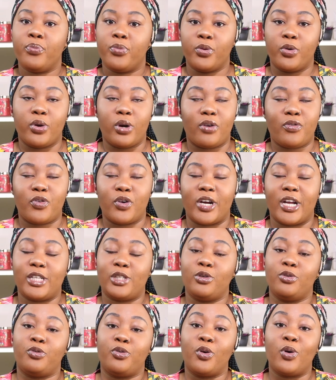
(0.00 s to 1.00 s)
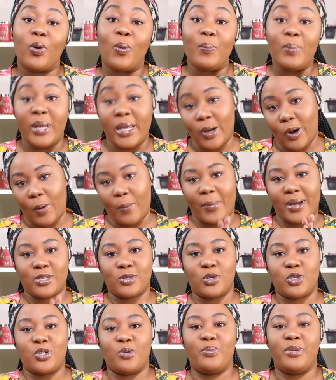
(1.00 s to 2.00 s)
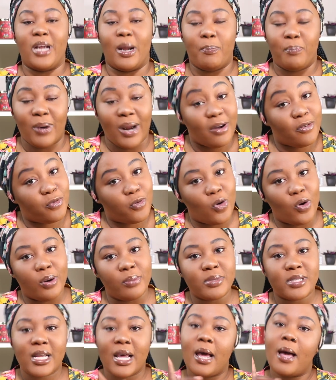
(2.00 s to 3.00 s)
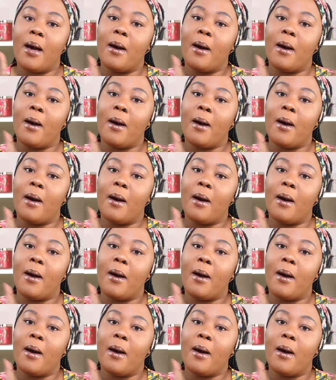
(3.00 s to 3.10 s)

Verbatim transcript: Do not forget to follow me on my social media platforms.